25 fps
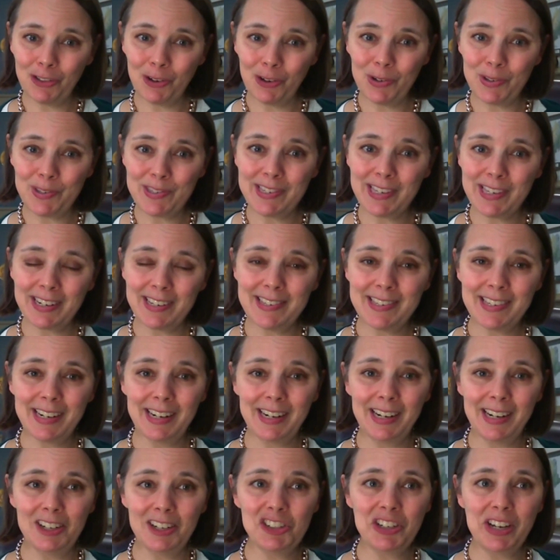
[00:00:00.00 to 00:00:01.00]
those
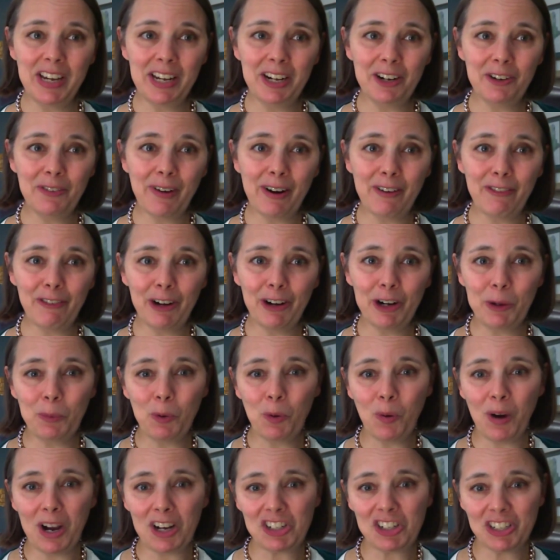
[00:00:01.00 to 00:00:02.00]
citizen-initiated referendum
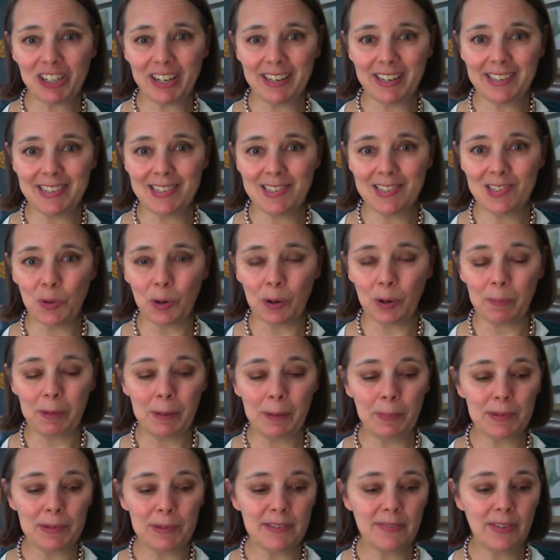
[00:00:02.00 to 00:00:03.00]
questions or
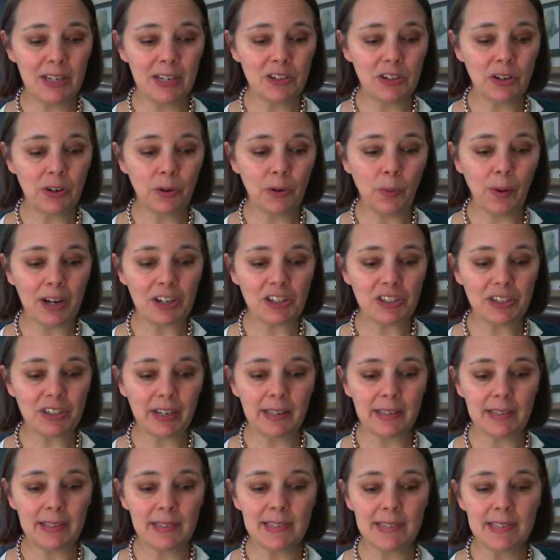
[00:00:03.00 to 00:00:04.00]
people's veto
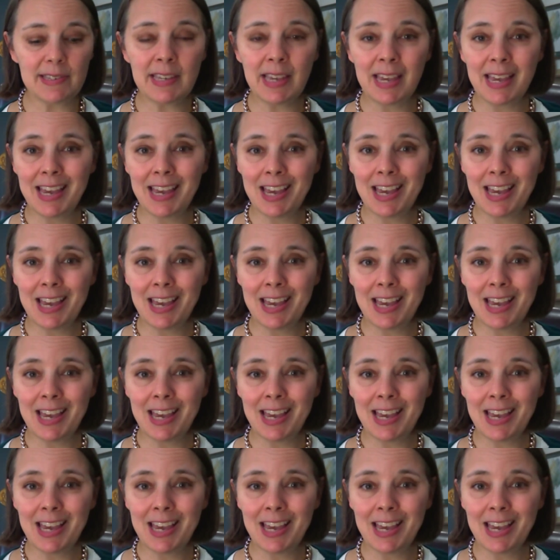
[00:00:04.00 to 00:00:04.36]
questions.